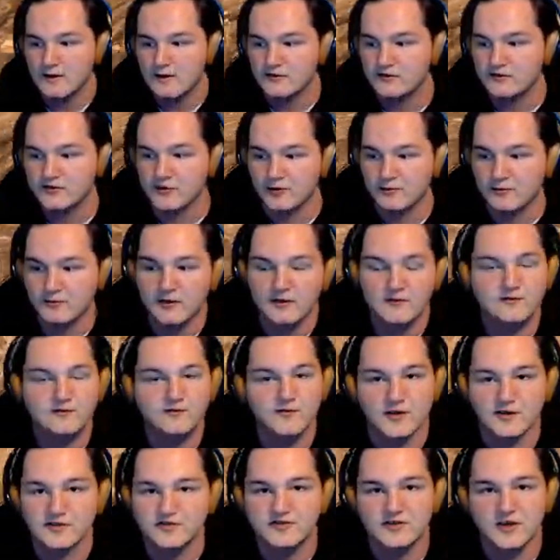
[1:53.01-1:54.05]
some
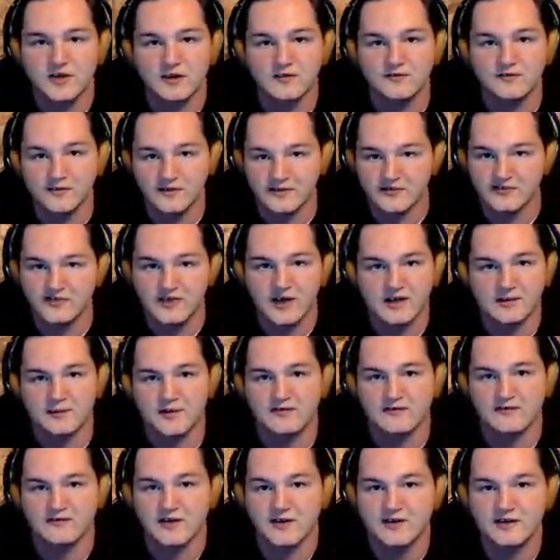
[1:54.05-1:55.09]
fun stuff on the side of my
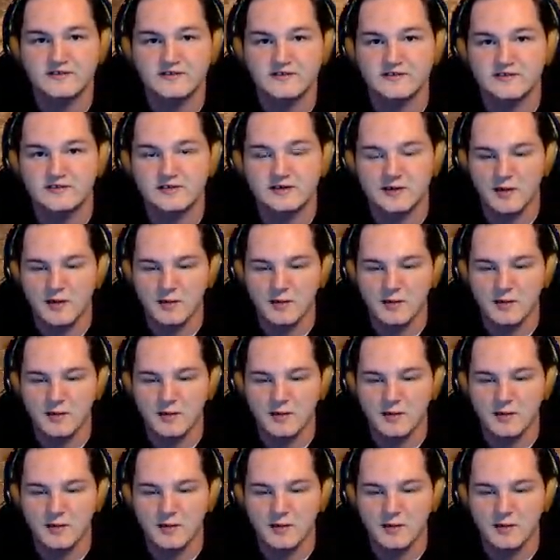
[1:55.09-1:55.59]
face.